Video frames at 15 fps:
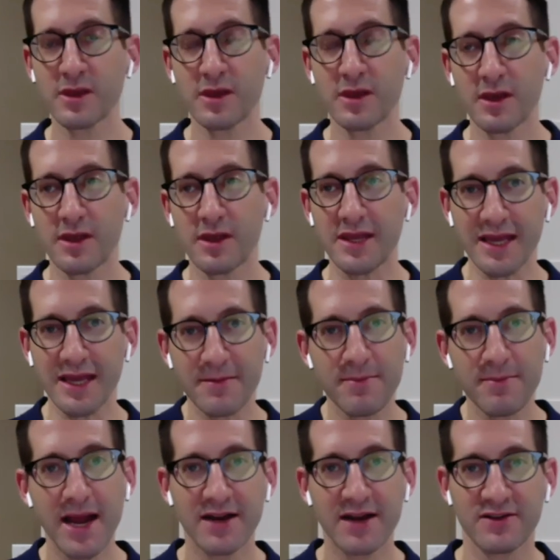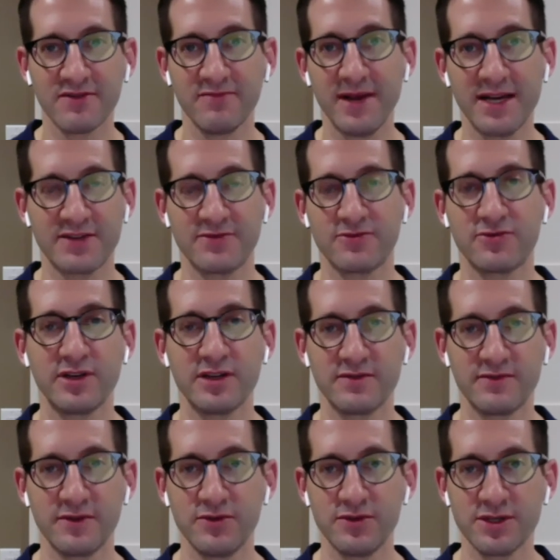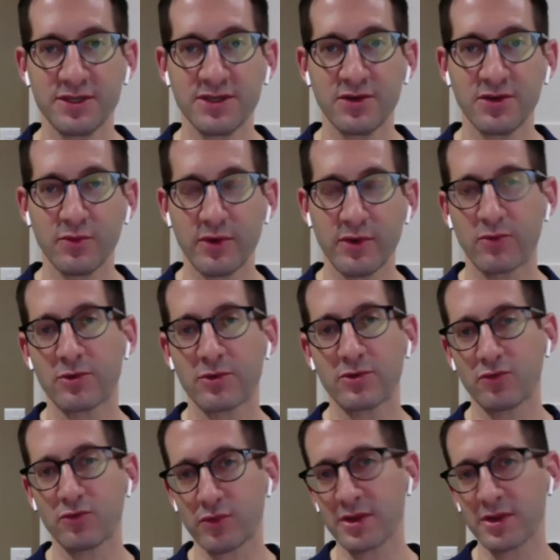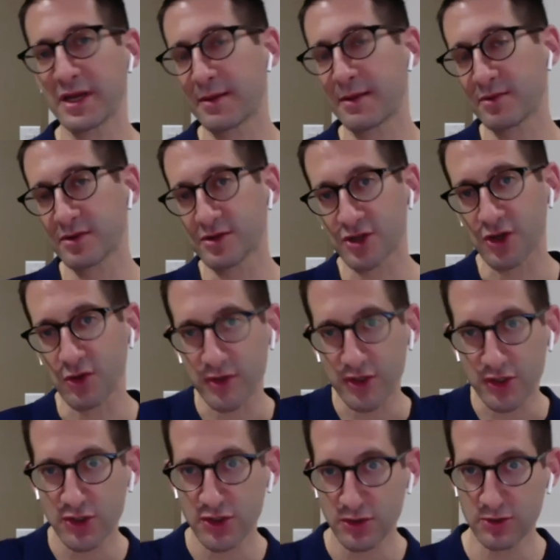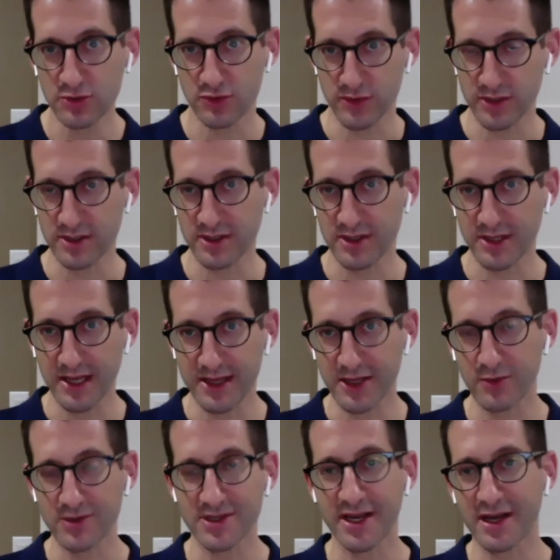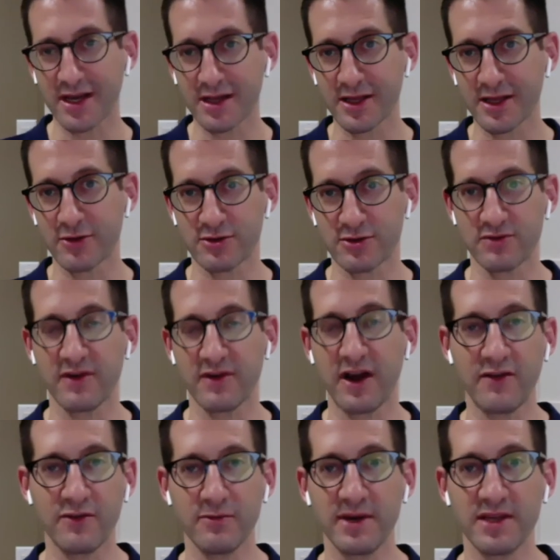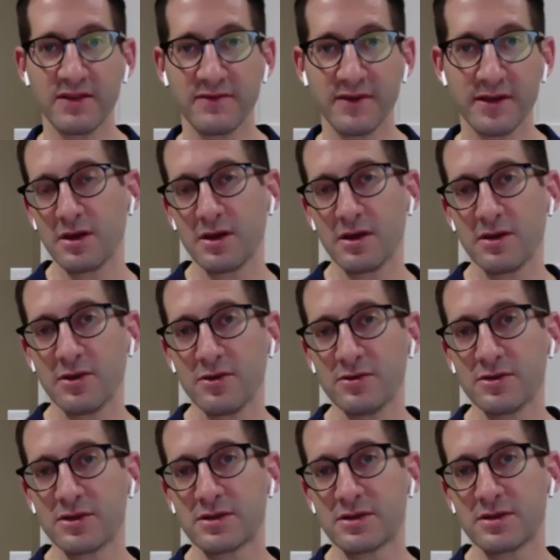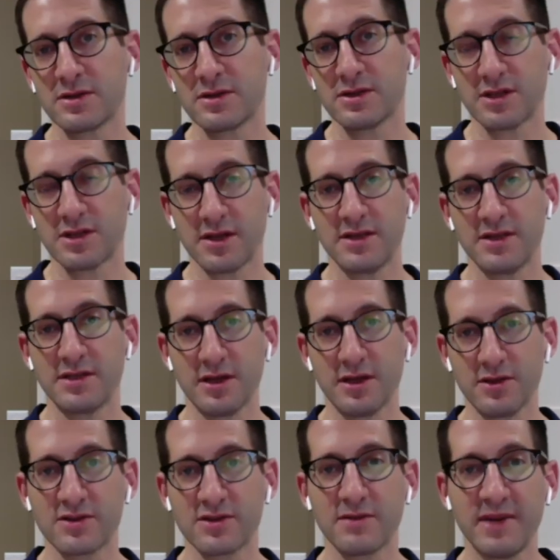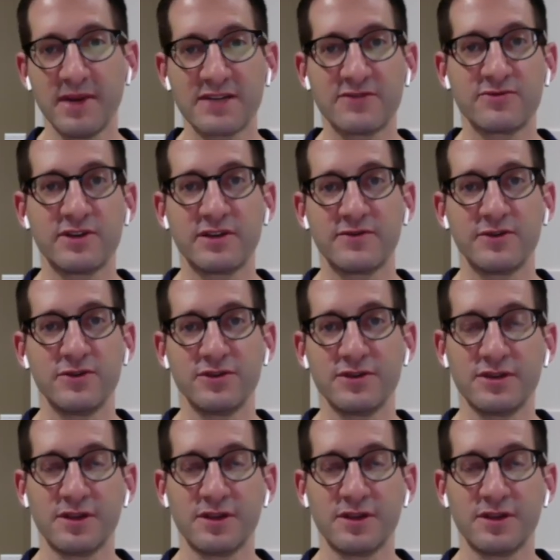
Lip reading: the impact of massive transfusion, we weren't really able to show in children that there was a clear survival benefit. Those studies that looked at massive transfusion,